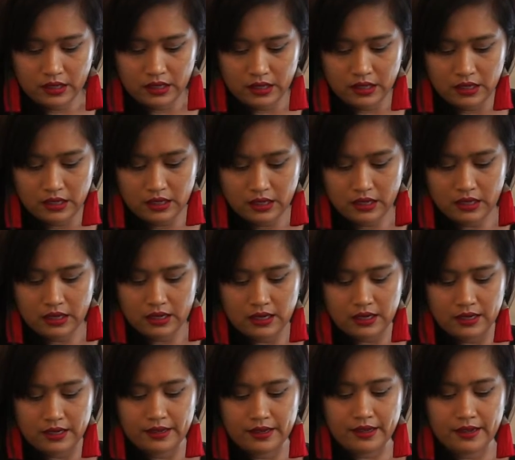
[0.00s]
And
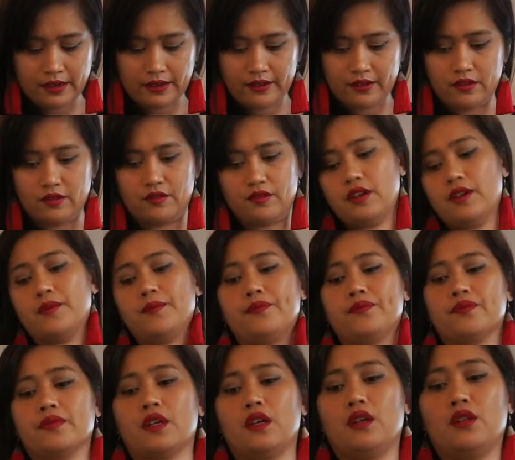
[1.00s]
I have
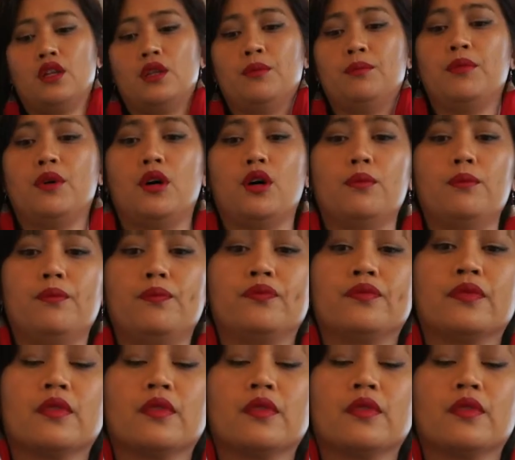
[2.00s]
a lip balm